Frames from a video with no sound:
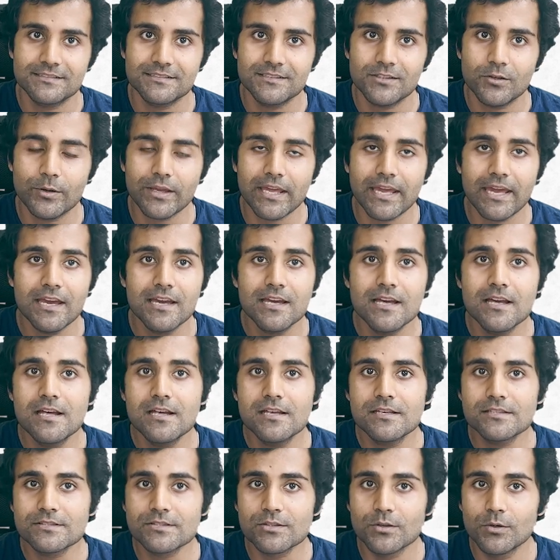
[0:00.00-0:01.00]
Okay,
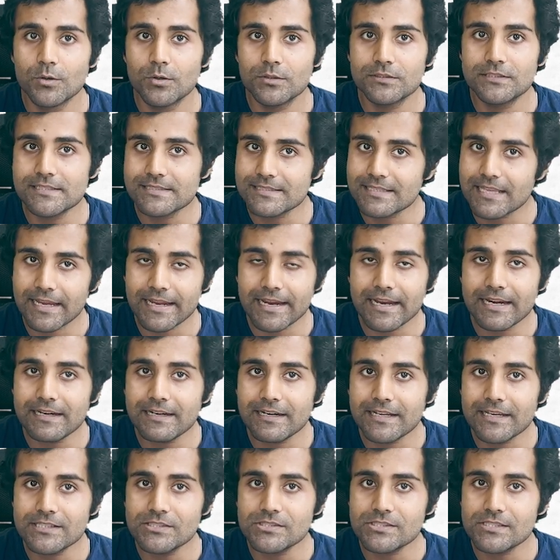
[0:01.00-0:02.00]
so the second
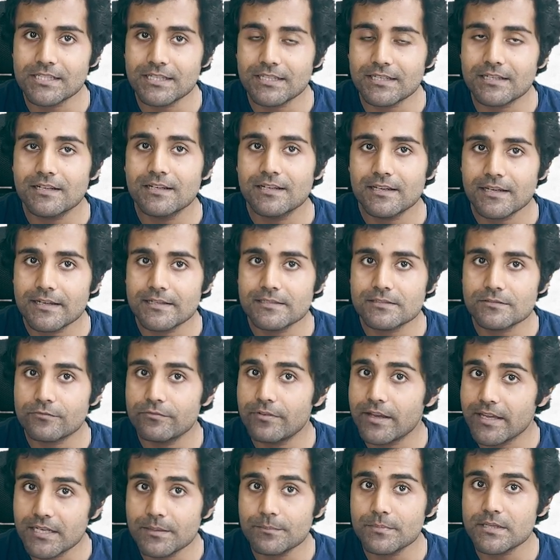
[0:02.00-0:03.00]
danger is
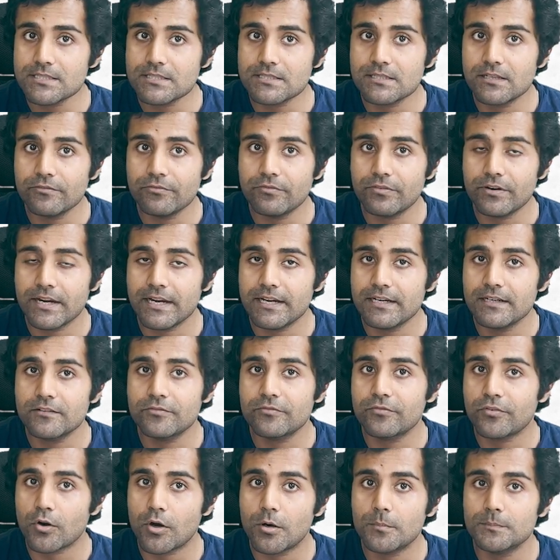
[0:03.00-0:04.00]
very much different
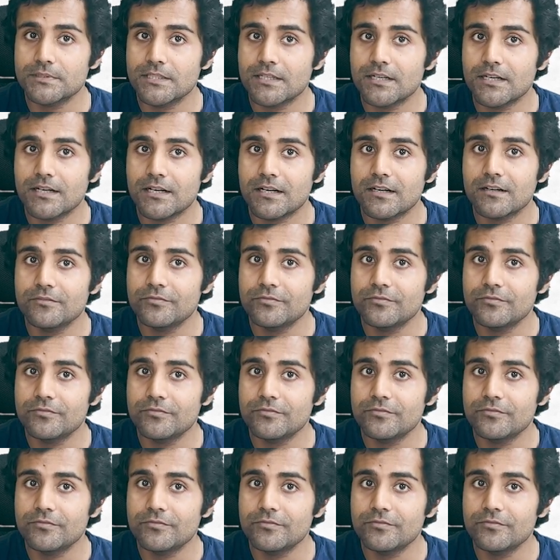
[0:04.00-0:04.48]
from the